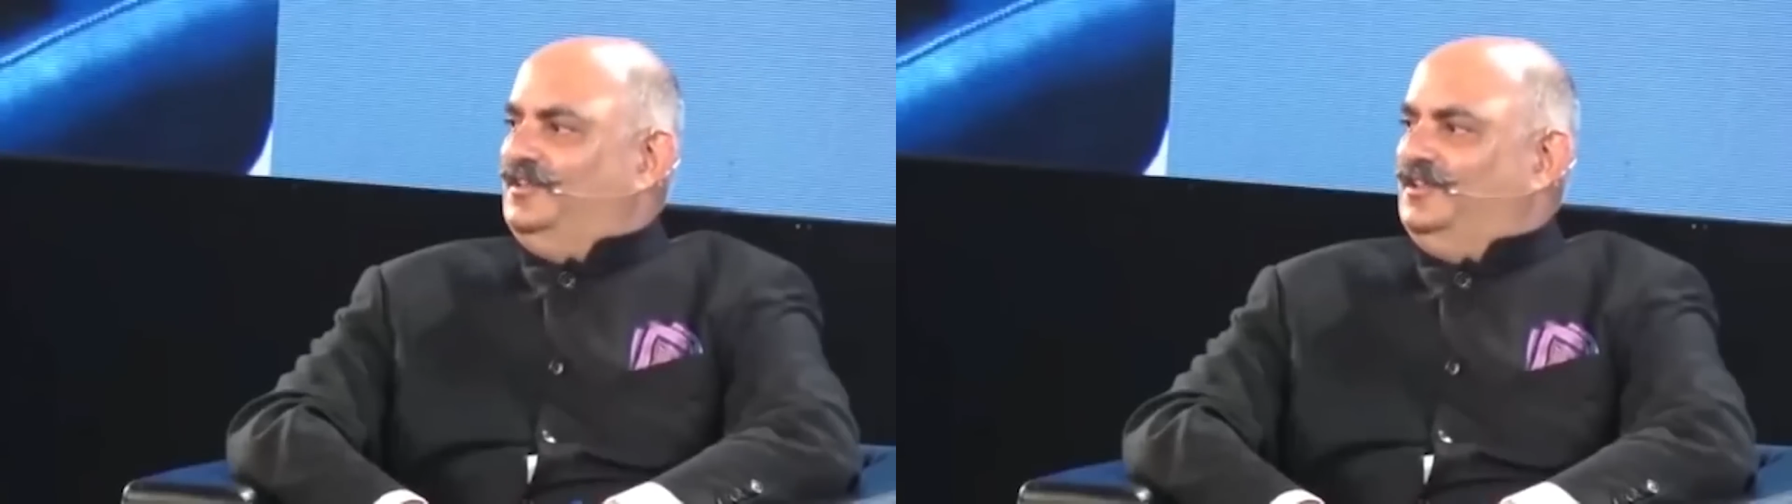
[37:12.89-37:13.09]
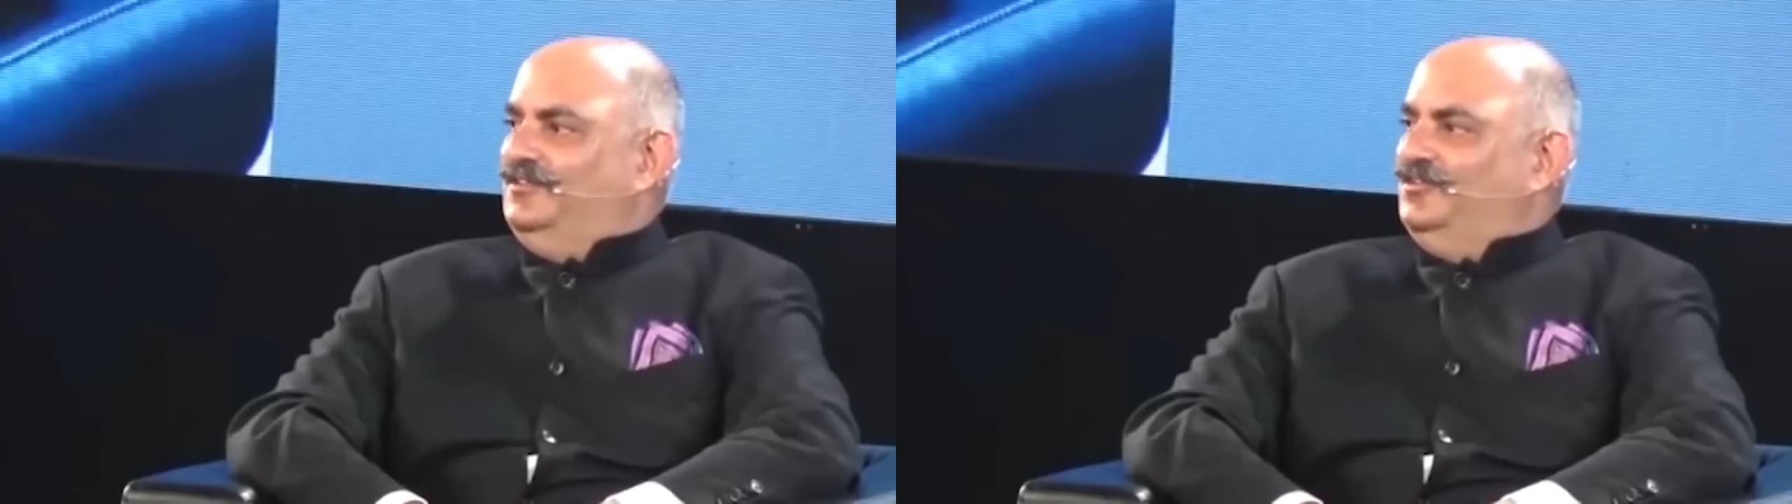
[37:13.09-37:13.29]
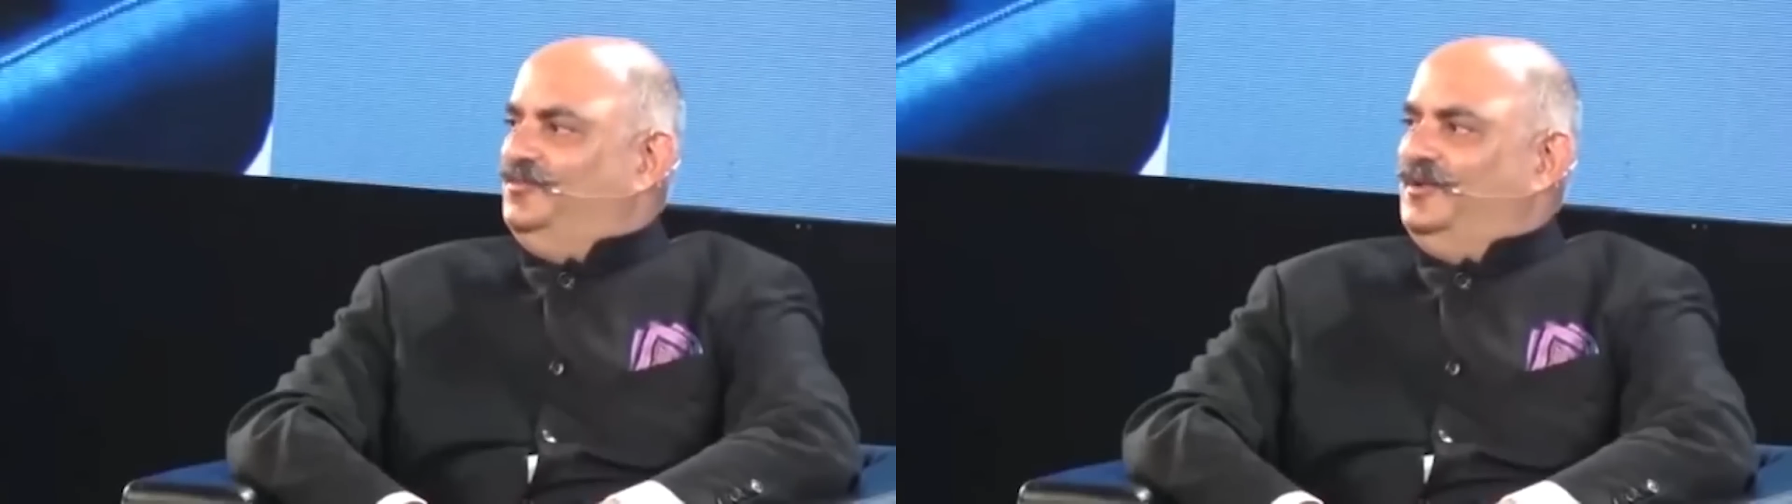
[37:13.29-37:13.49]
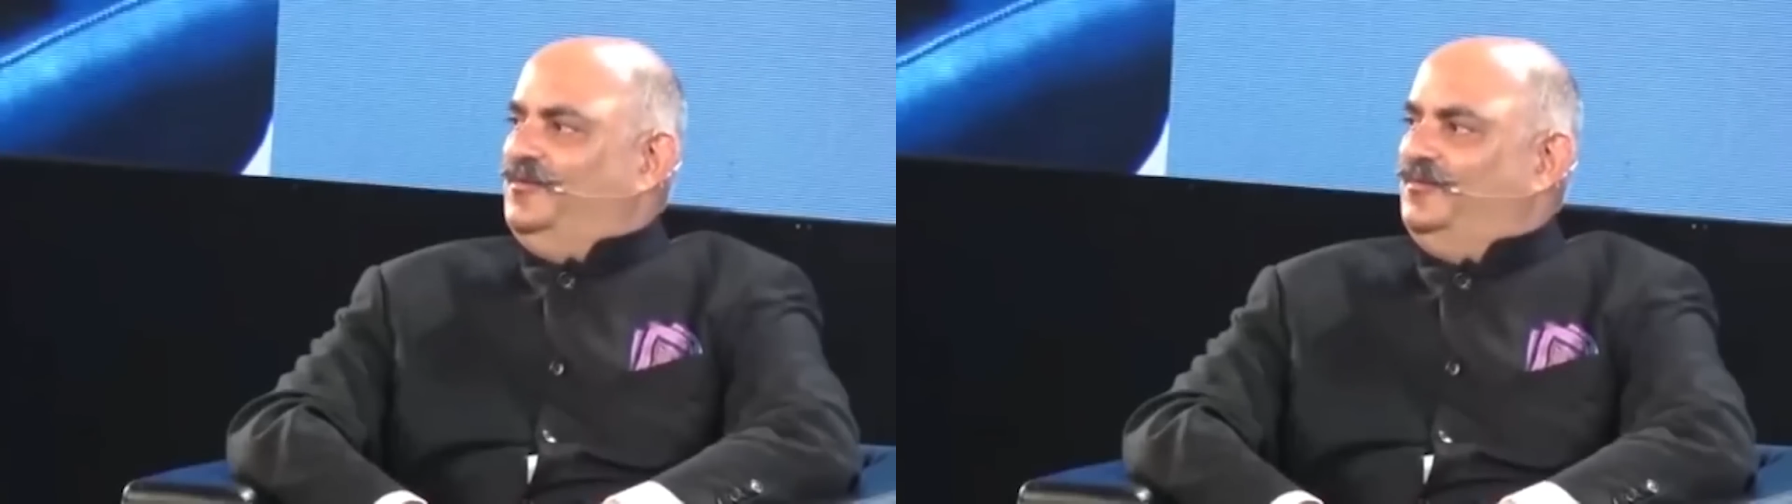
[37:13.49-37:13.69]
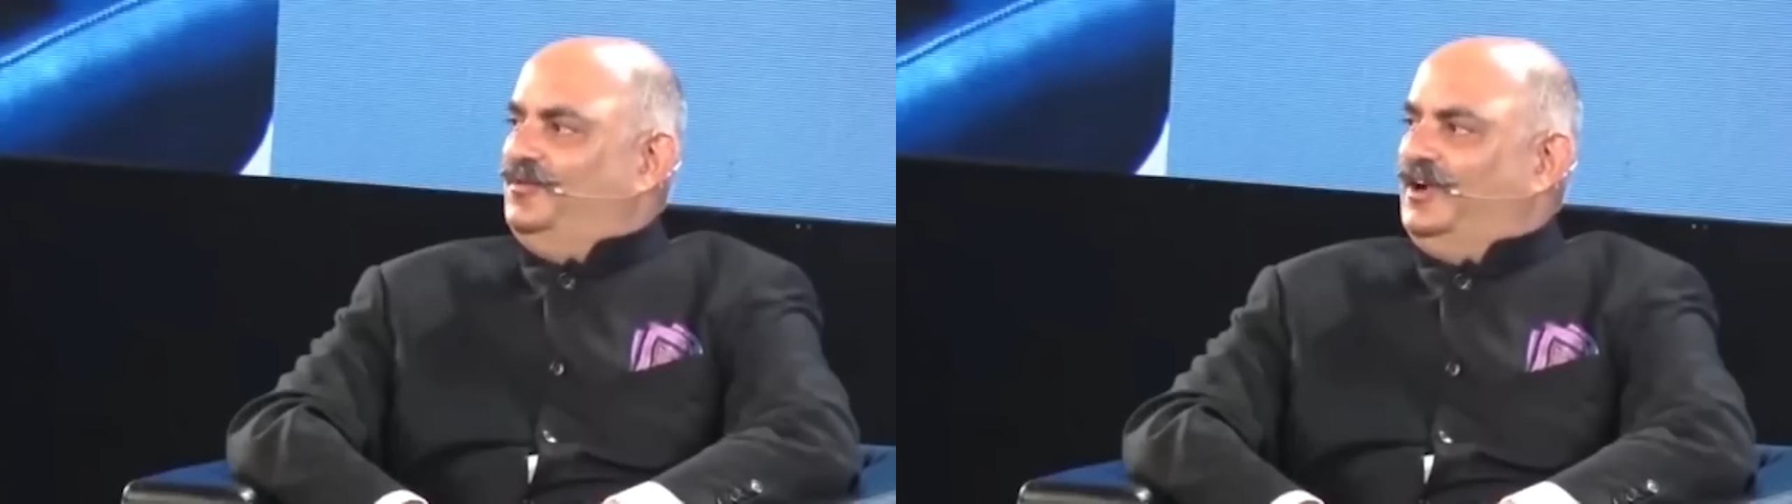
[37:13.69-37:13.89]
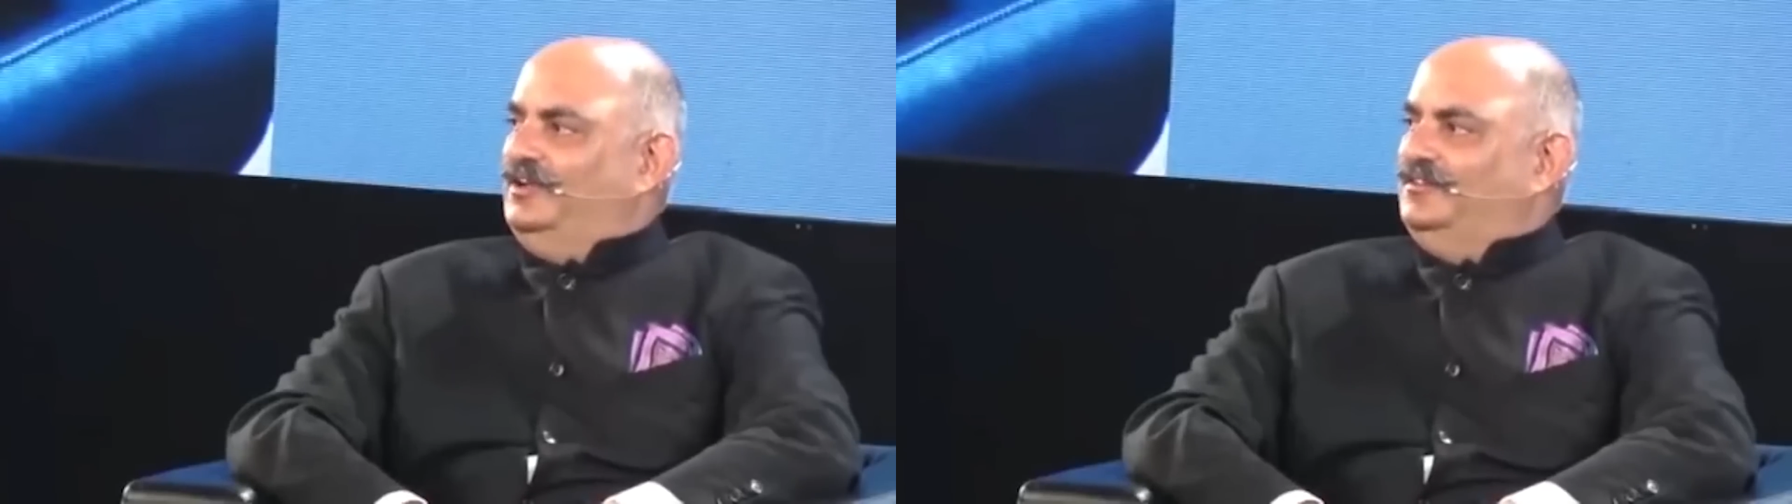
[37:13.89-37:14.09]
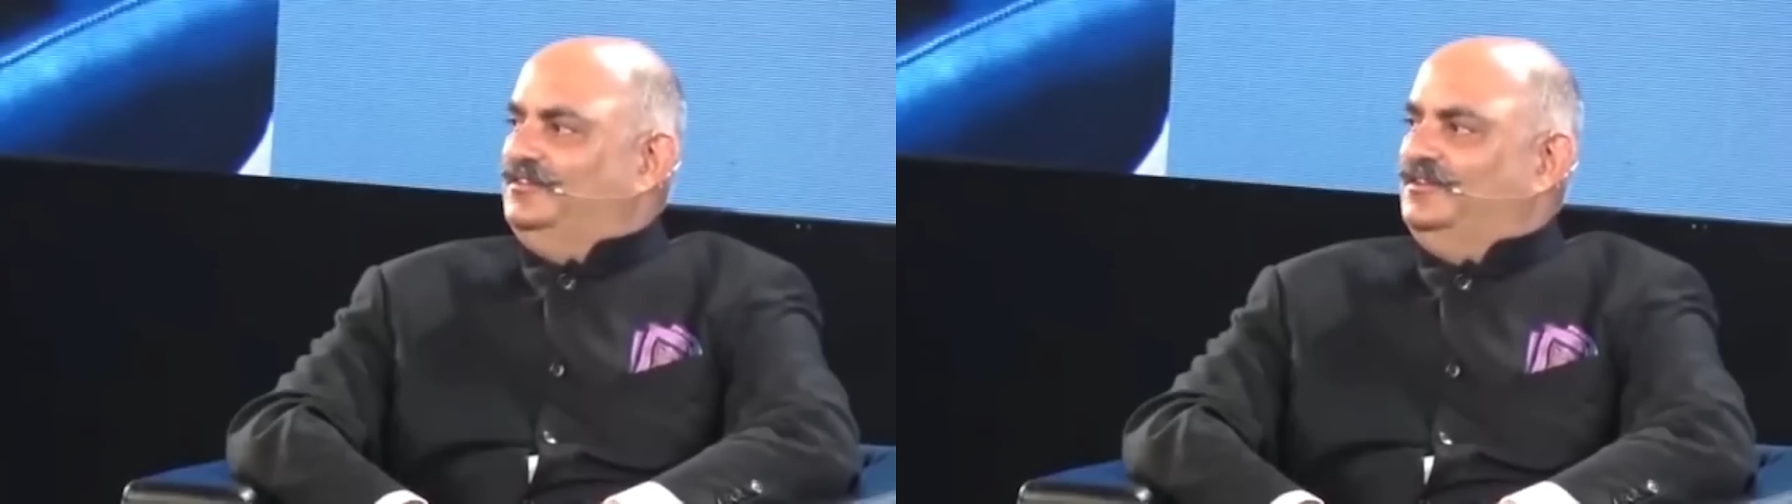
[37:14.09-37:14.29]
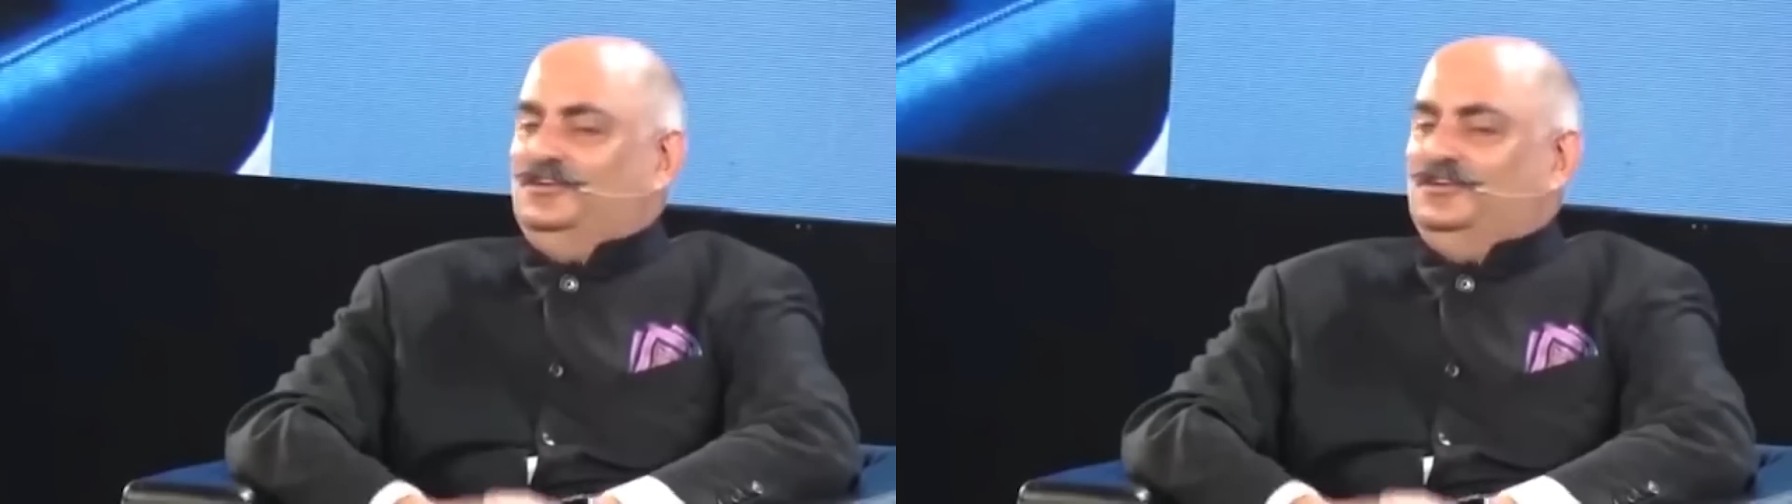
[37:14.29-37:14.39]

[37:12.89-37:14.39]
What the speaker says: and there's no minimum price.